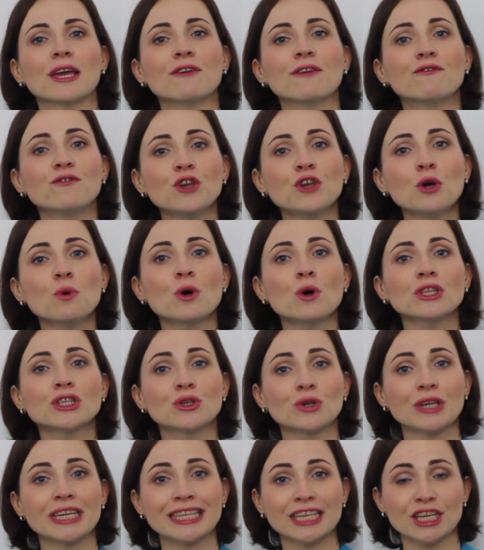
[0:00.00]
if you want
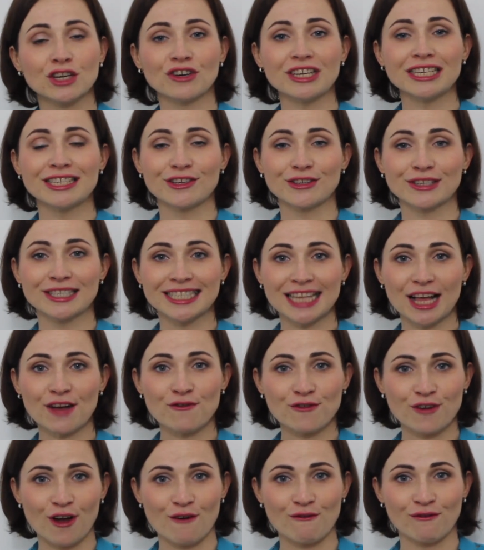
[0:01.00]
to increase your
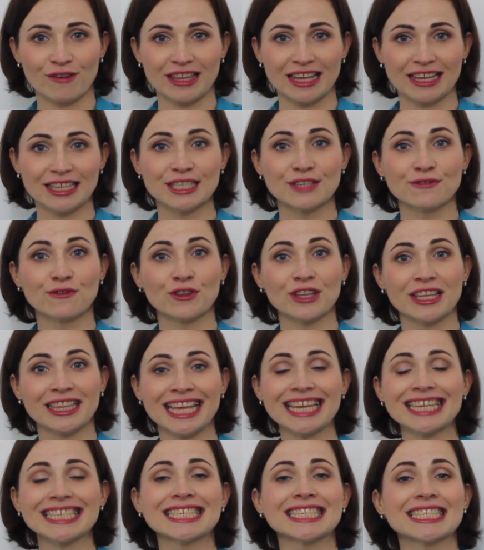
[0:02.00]
self-confidence for the
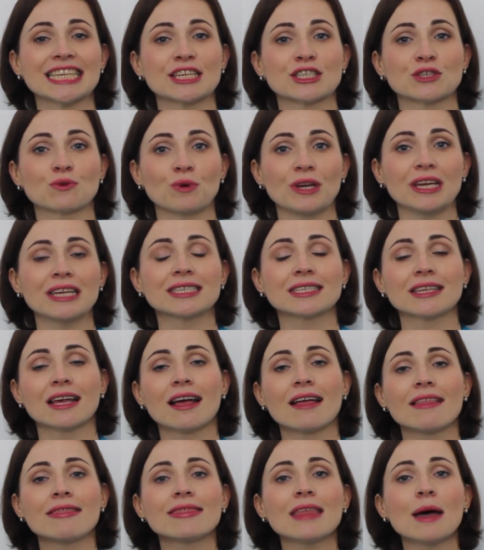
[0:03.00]
next 6 weeks,
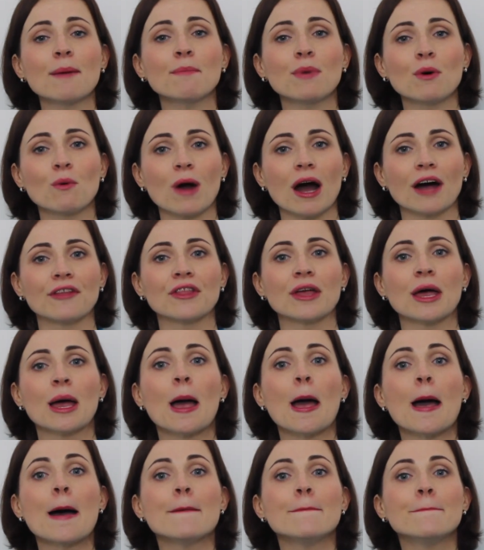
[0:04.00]
number 1,
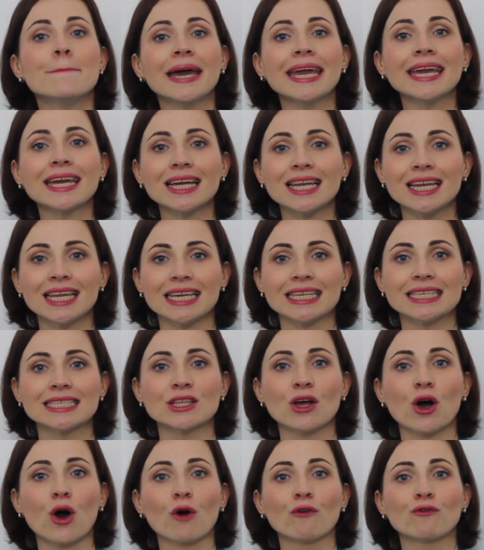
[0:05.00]
make a
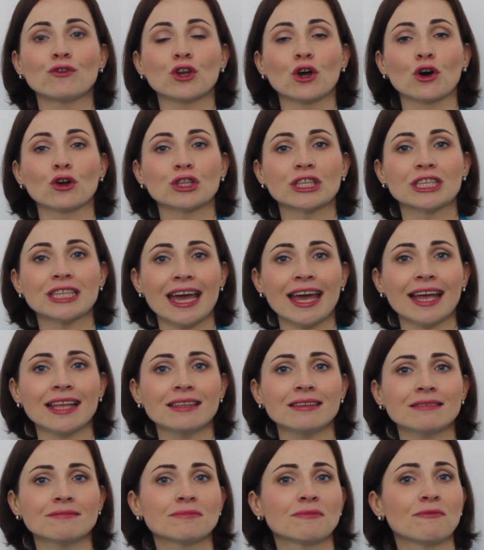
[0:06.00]
list of your
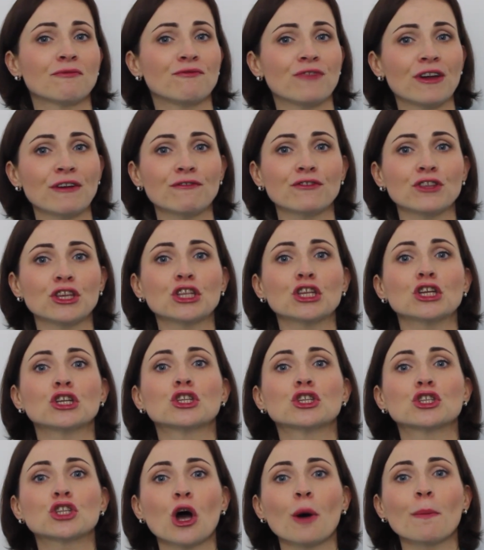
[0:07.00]
10, 15
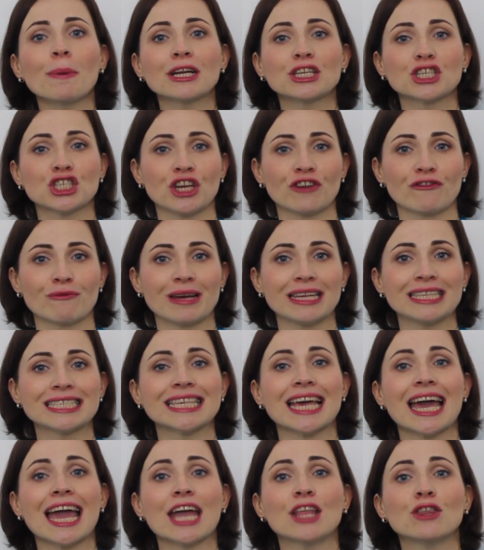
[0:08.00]
top achievements
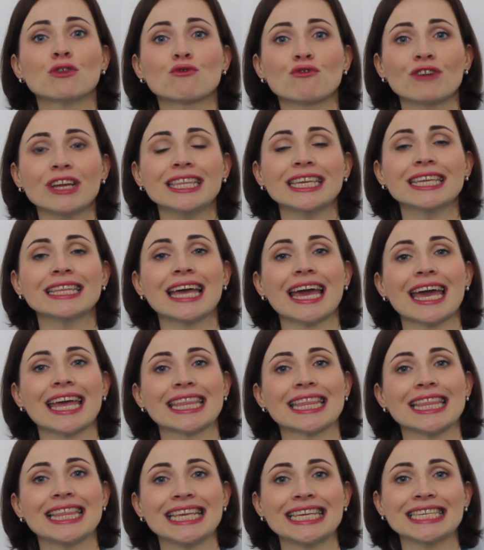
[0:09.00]
and read it
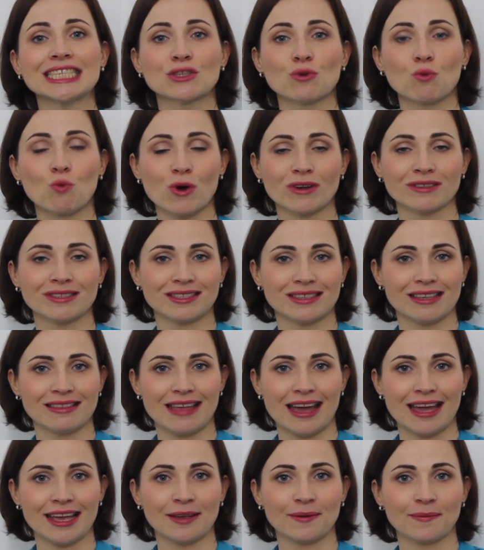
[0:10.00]
at least once a
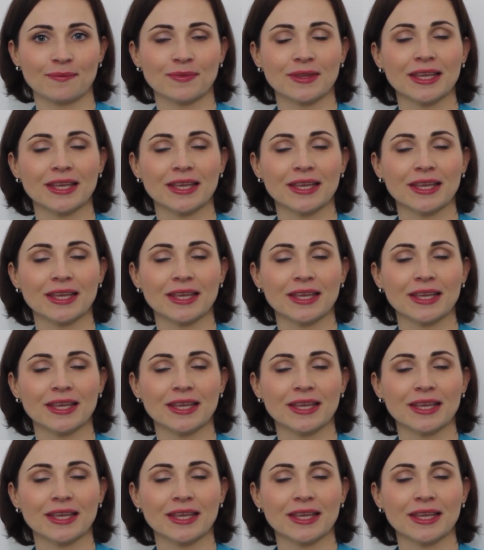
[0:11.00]
day.